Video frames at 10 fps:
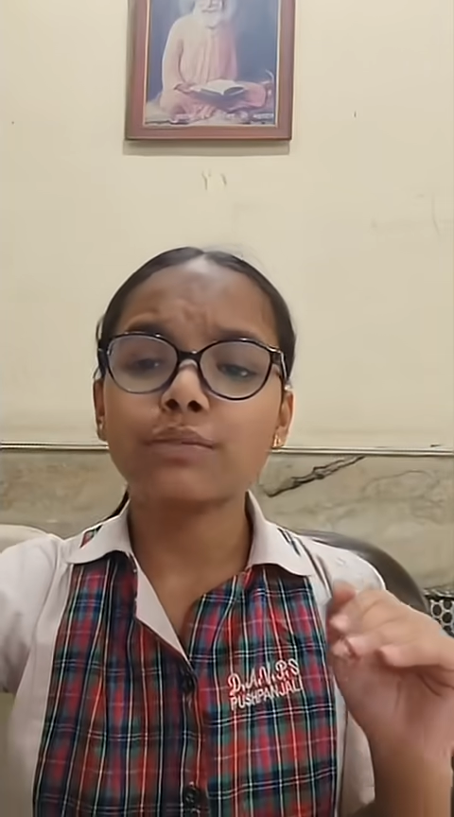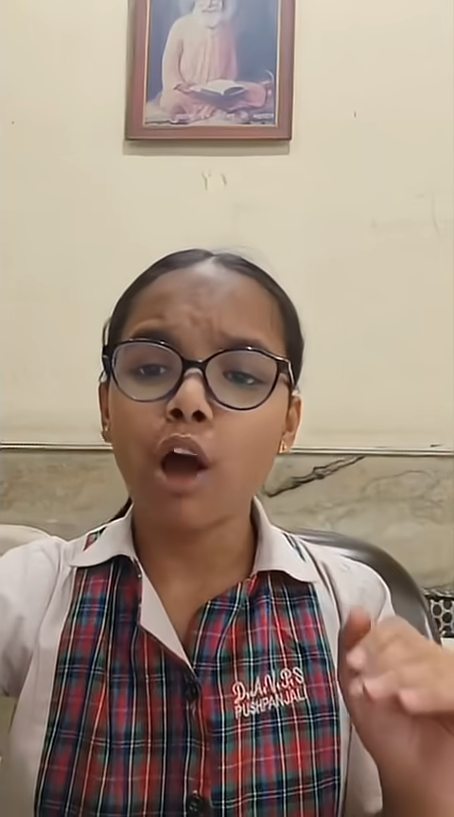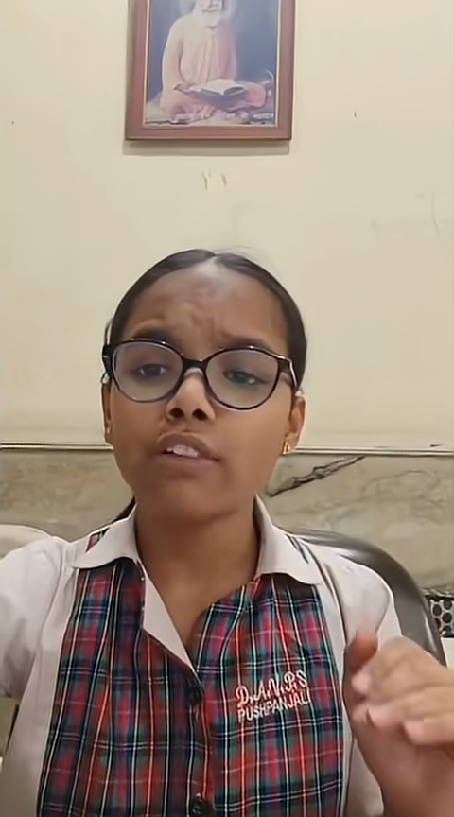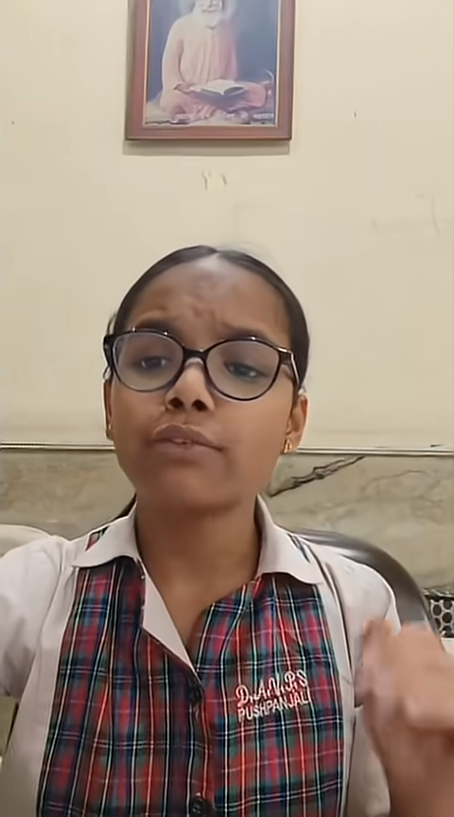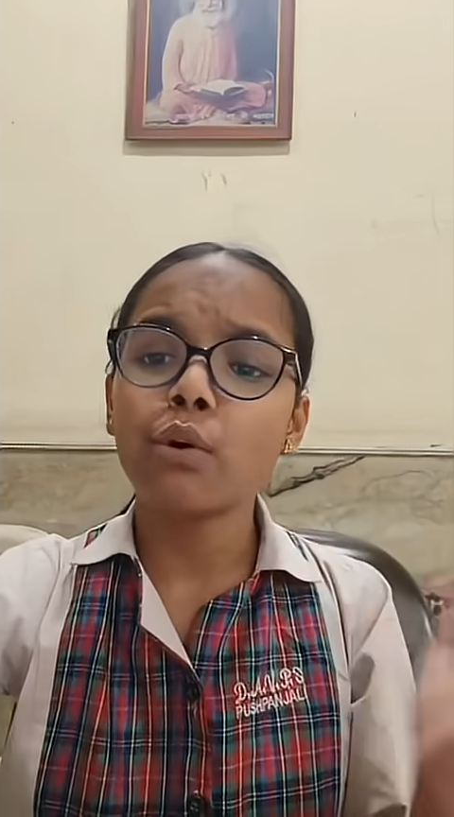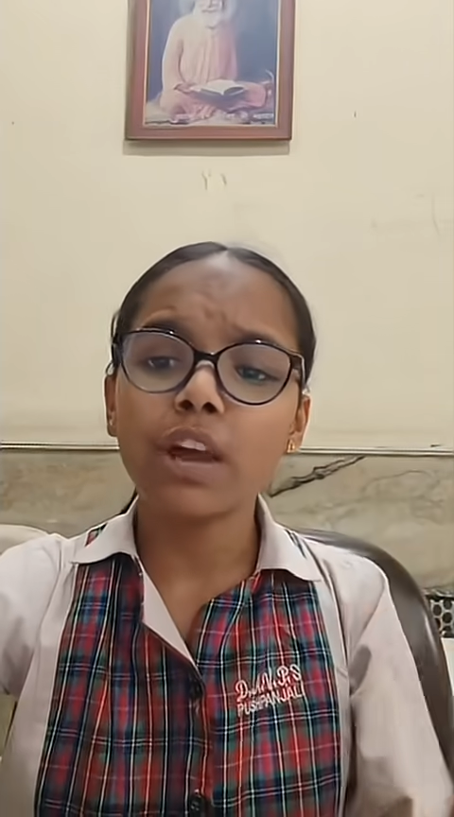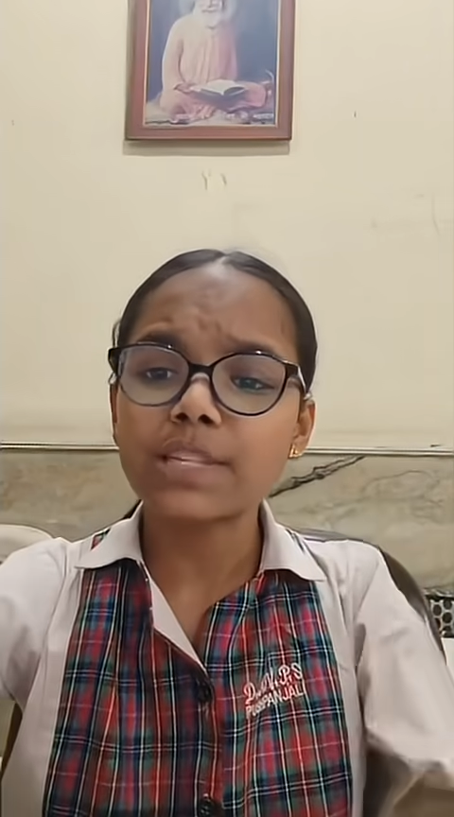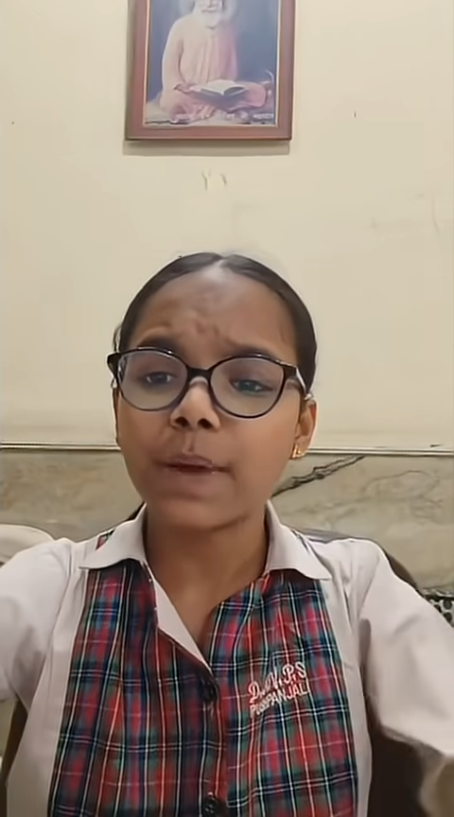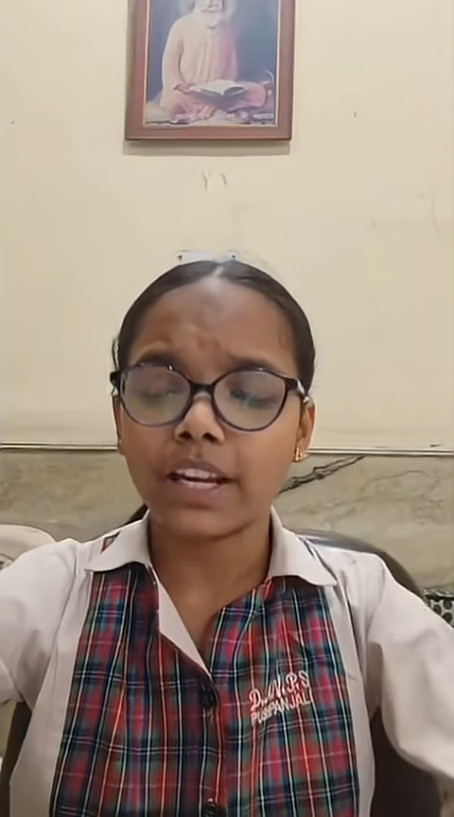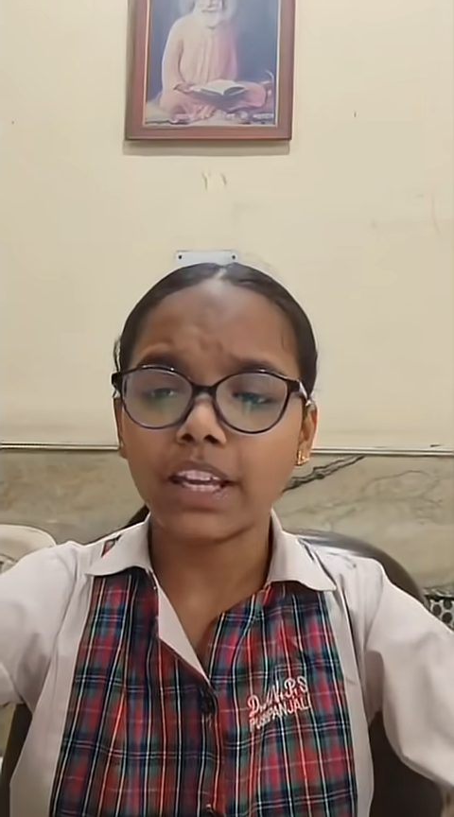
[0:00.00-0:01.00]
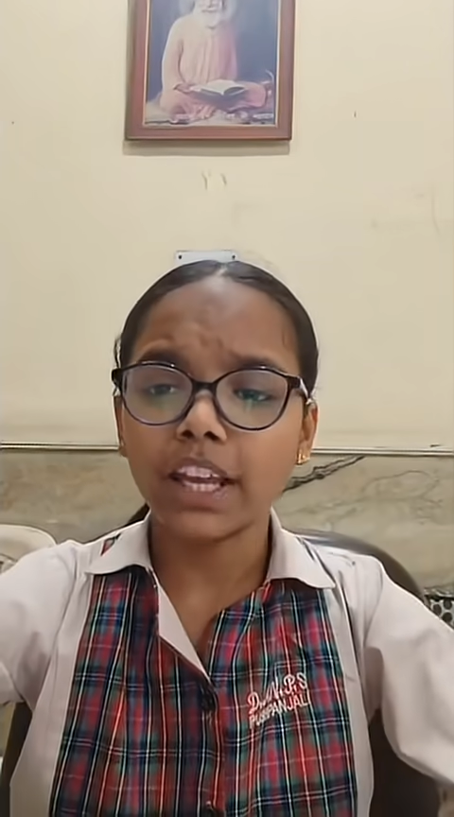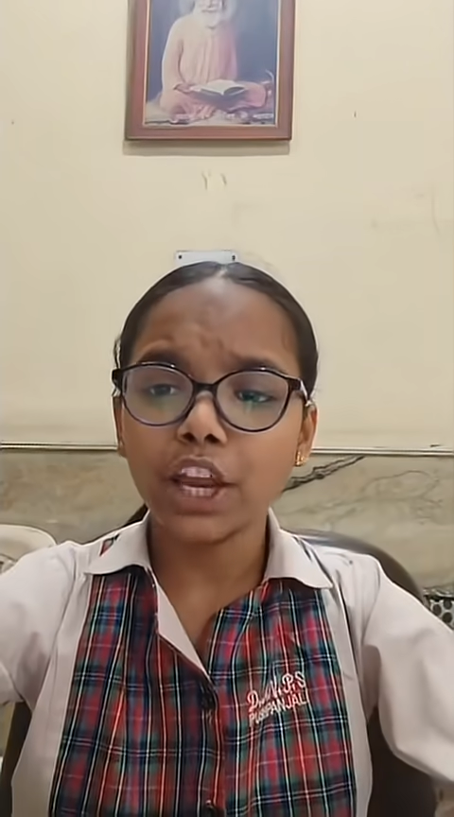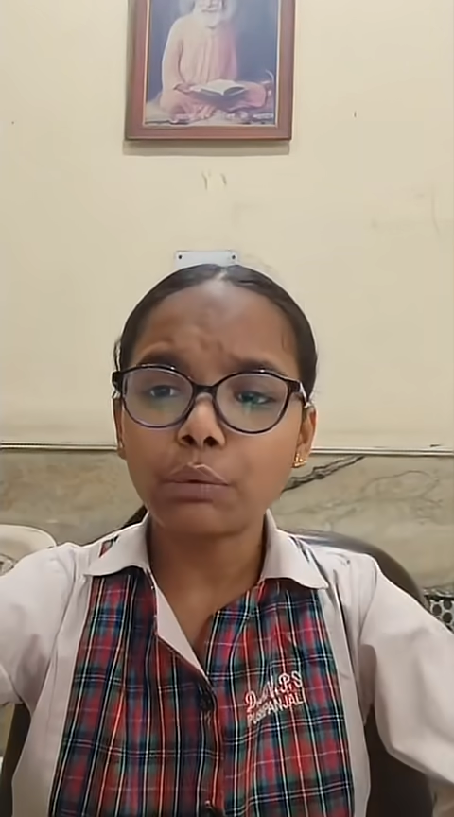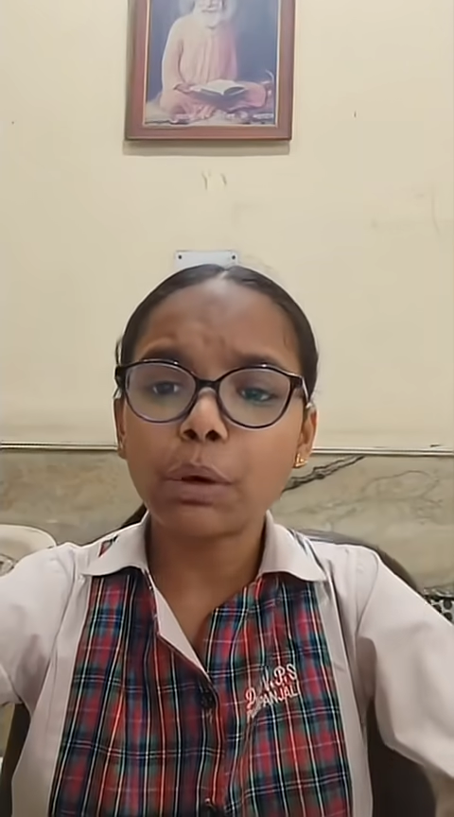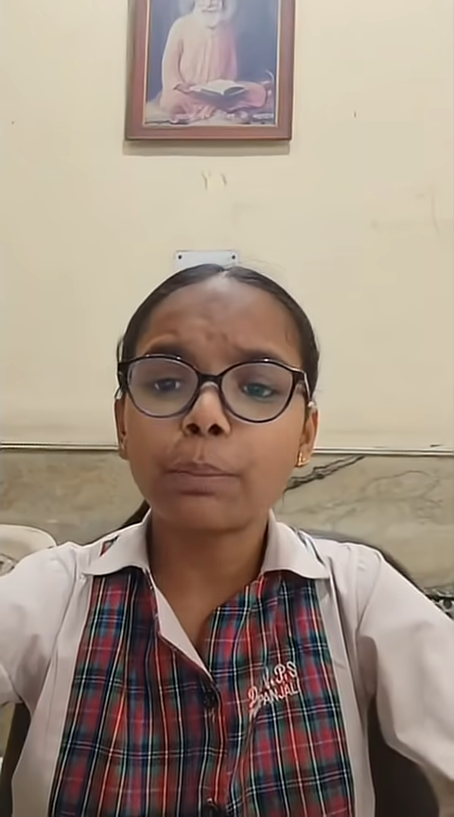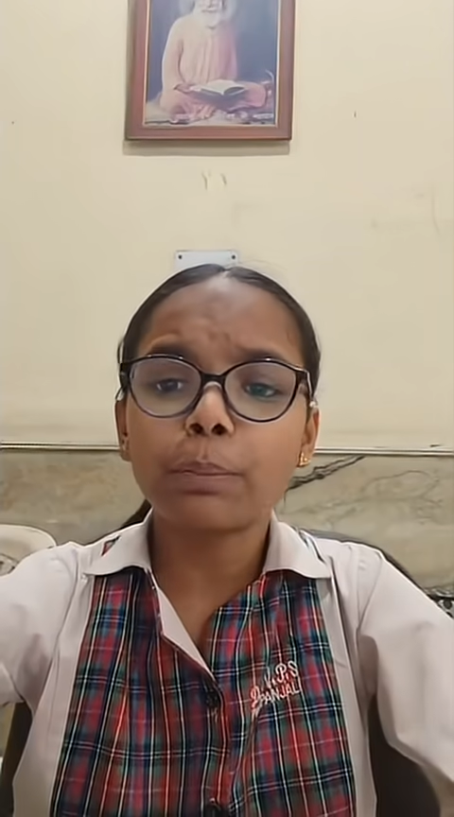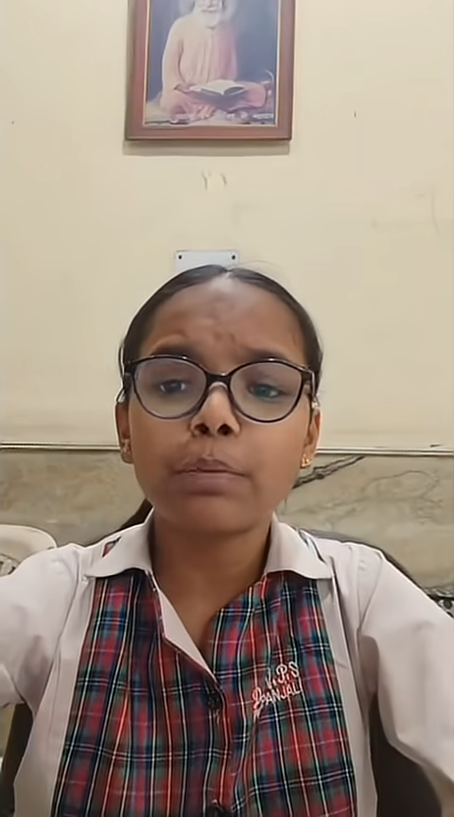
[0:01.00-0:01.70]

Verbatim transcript: evolve Focus Buddy into a